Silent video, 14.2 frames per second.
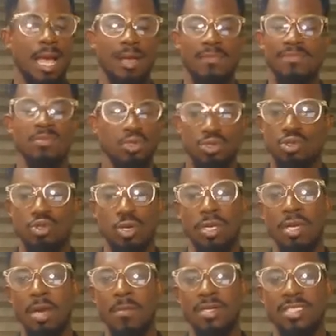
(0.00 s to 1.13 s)
I'm not
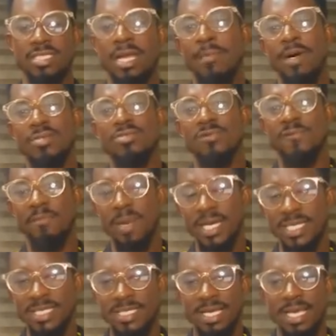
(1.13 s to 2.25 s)
talking about the amount of
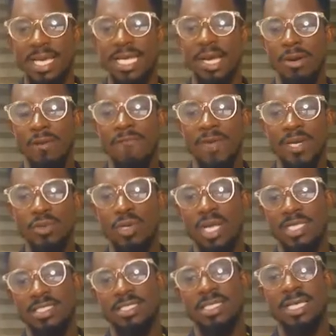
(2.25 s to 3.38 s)
money and the revenue
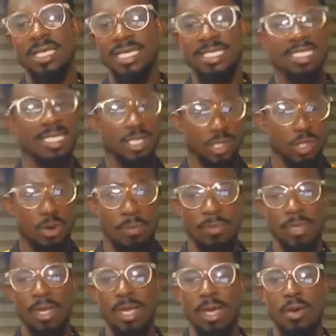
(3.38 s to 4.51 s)
that the stadium
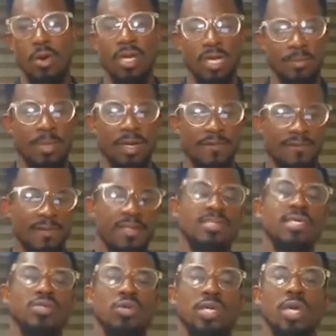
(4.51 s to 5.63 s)
or the
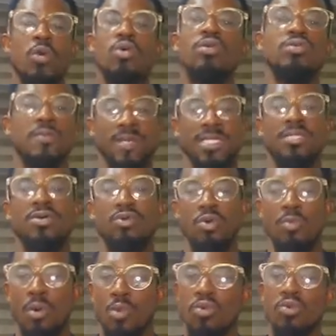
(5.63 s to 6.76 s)
manufacturers or the owners of the
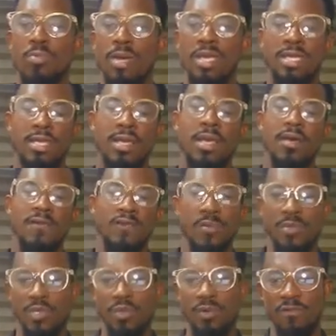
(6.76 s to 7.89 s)
stadium are going to make
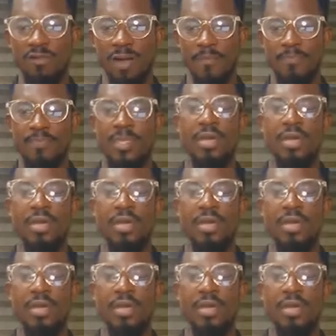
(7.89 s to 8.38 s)
from UEFA.